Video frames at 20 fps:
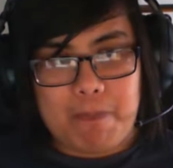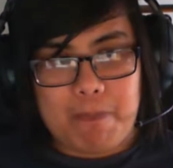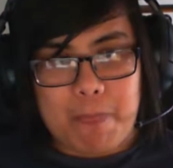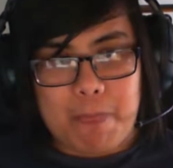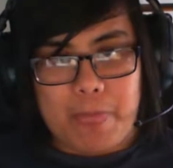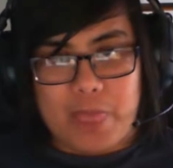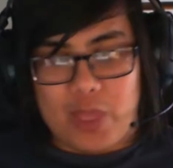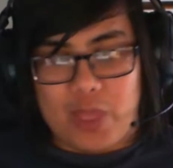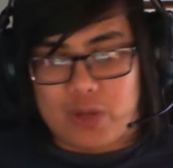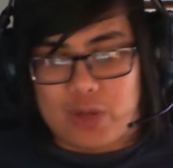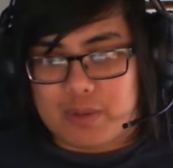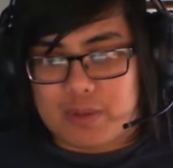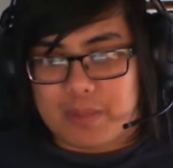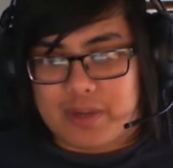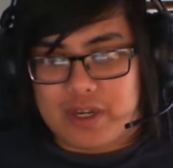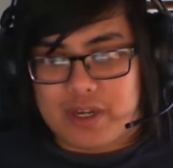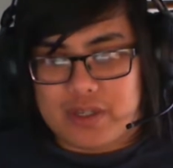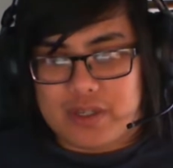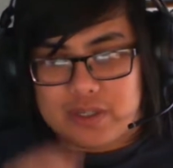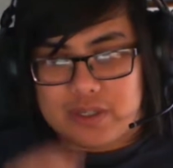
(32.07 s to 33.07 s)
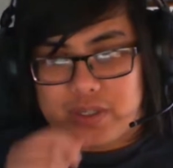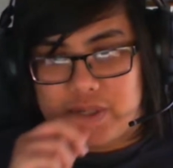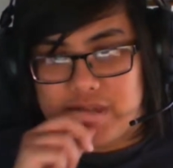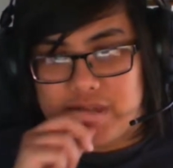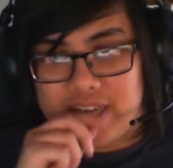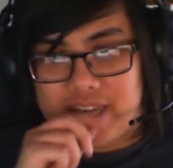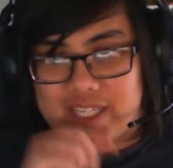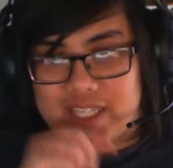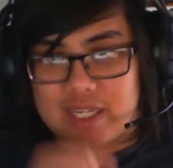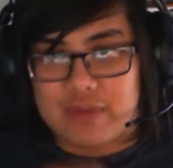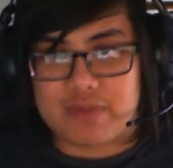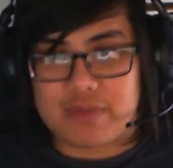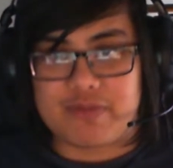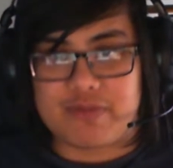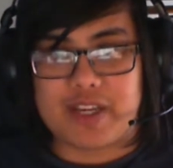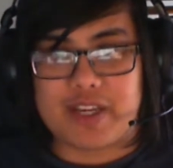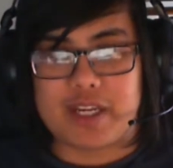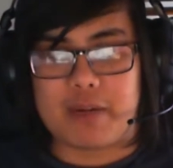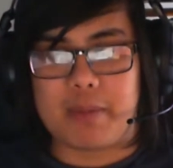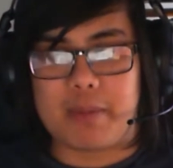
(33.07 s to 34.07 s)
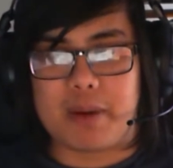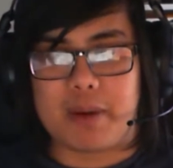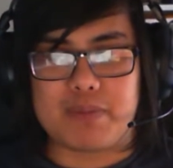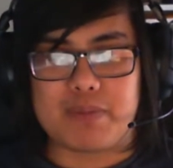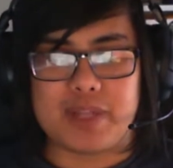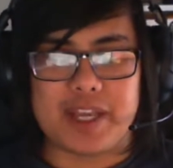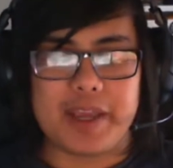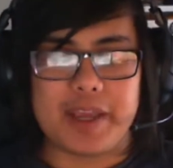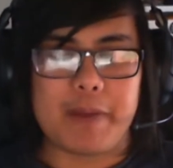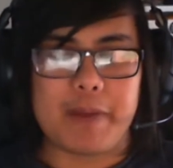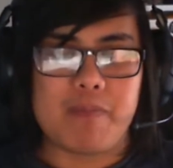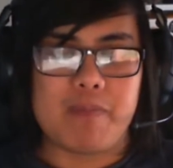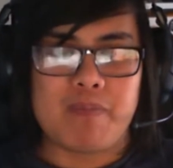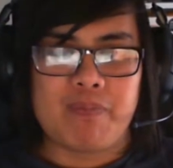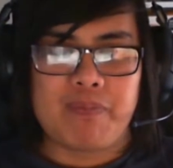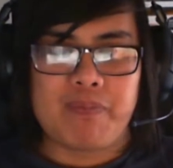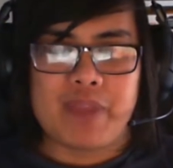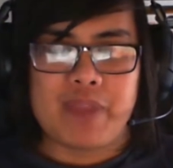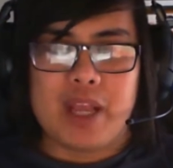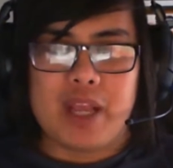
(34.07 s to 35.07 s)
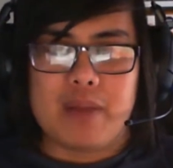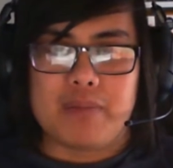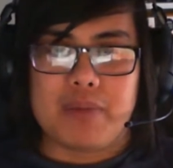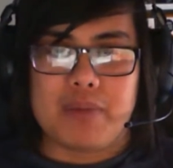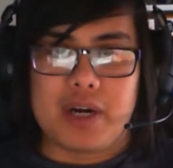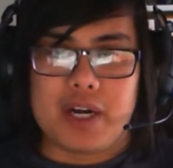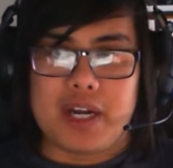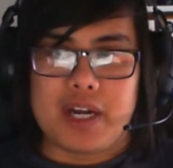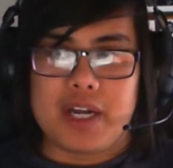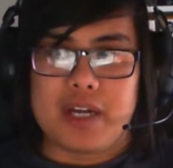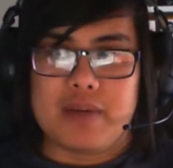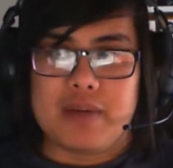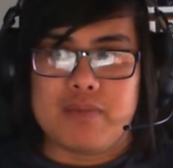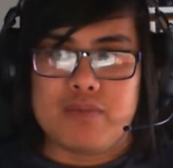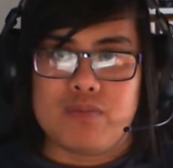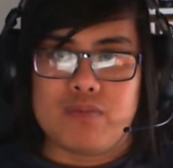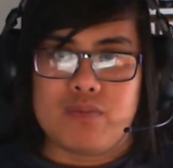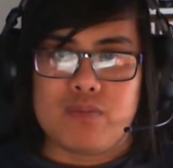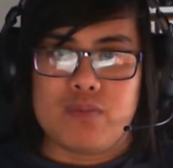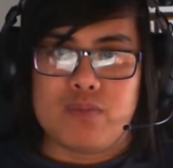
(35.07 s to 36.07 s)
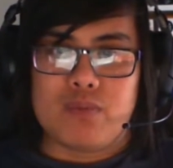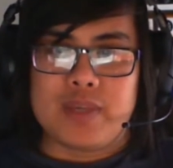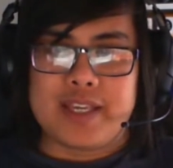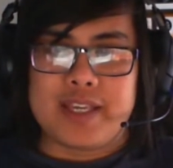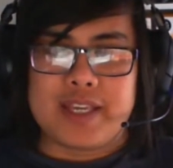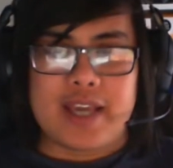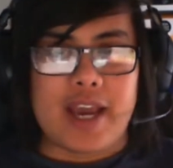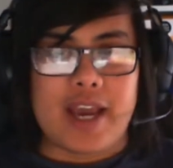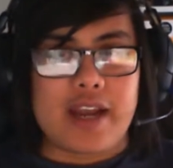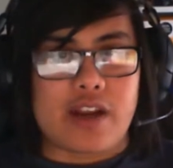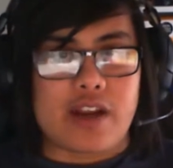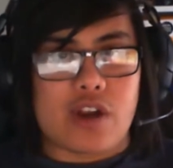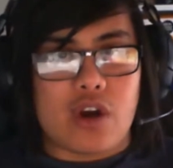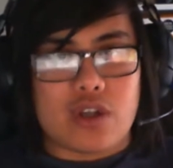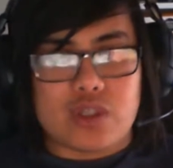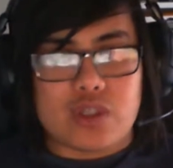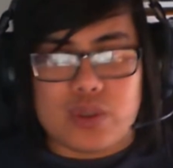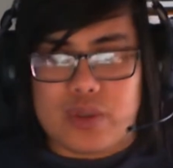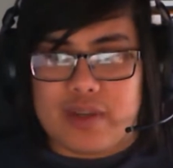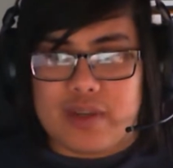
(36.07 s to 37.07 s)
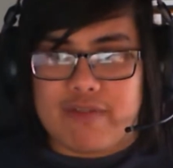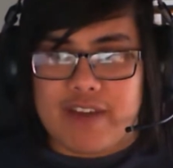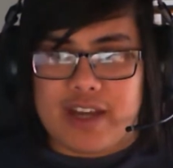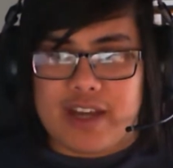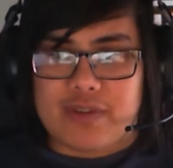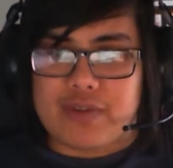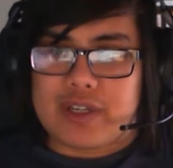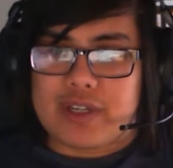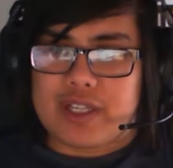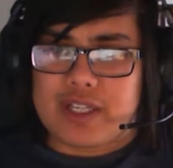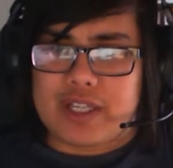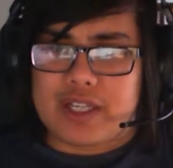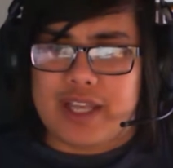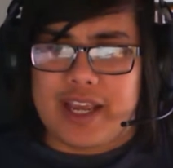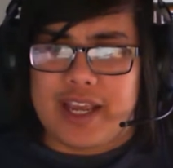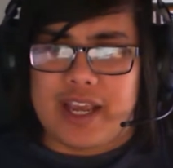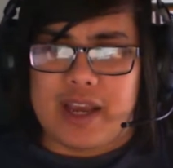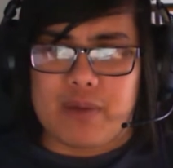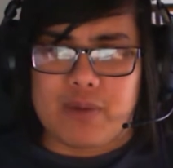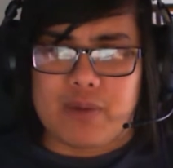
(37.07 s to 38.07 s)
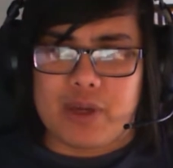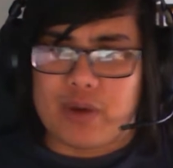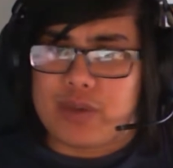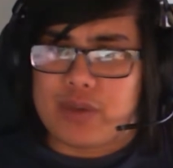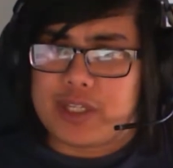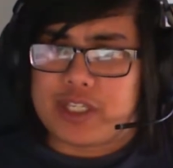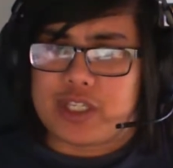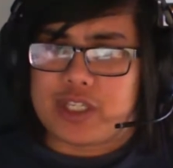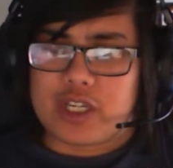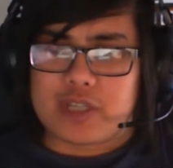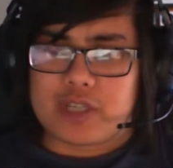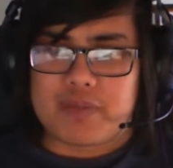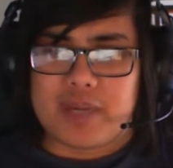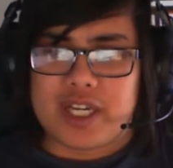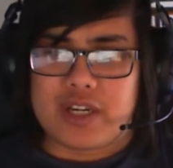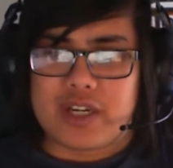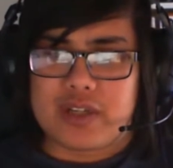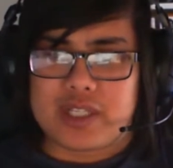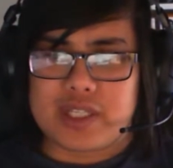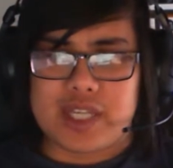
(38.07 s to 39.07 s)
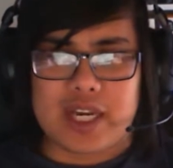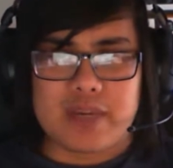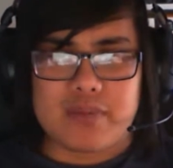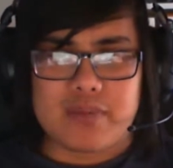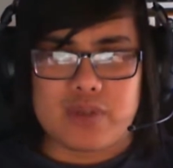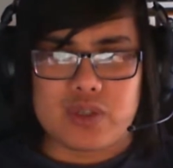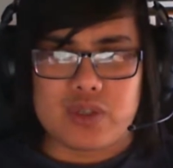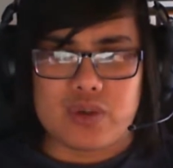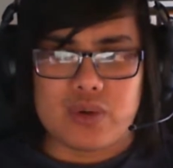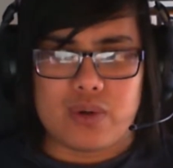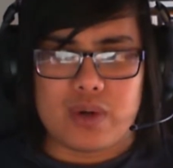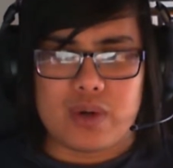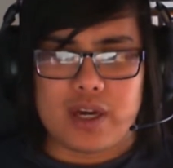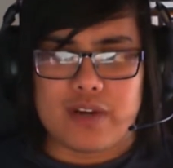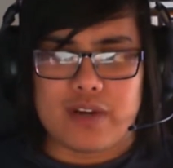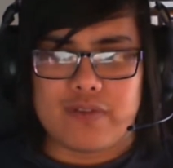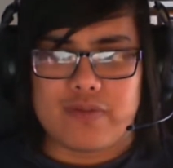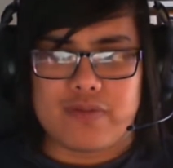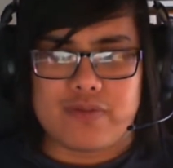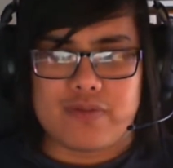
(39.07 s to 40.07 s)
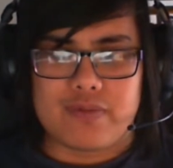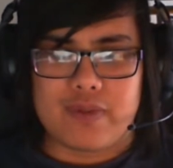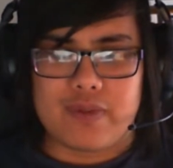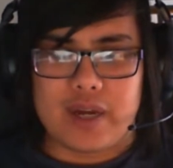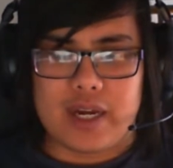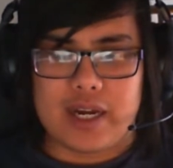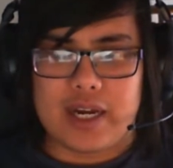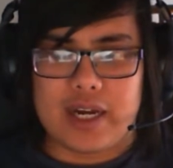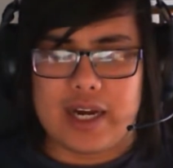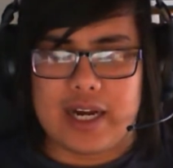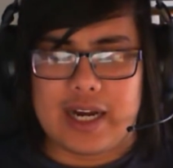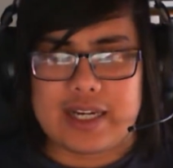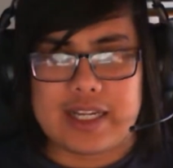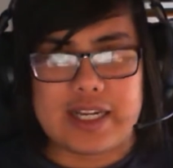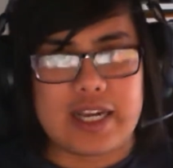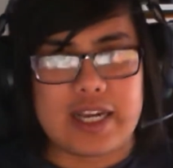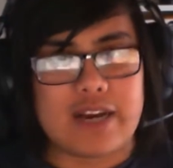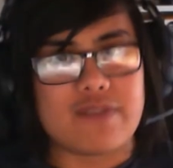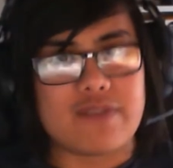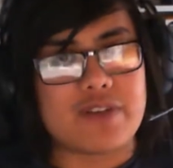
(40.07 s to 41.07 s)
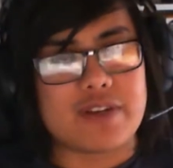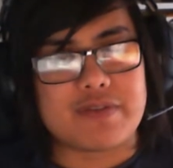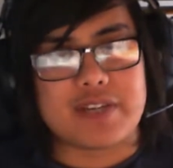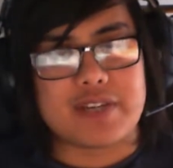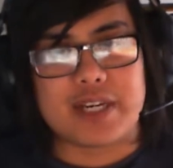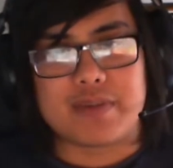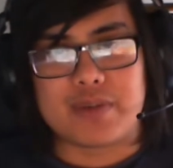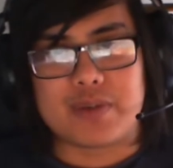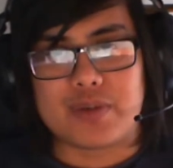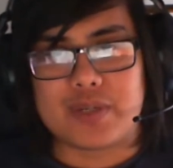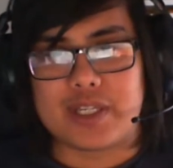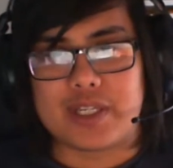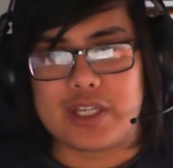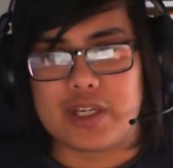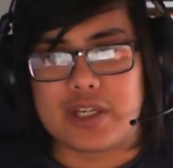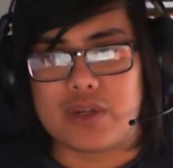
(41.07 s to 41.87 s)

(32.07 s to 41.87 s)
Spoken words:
Those are my other two decks I was thinking about playing. But we kind of got to the event really late and we only just made it on time, so I didn't have enough time to really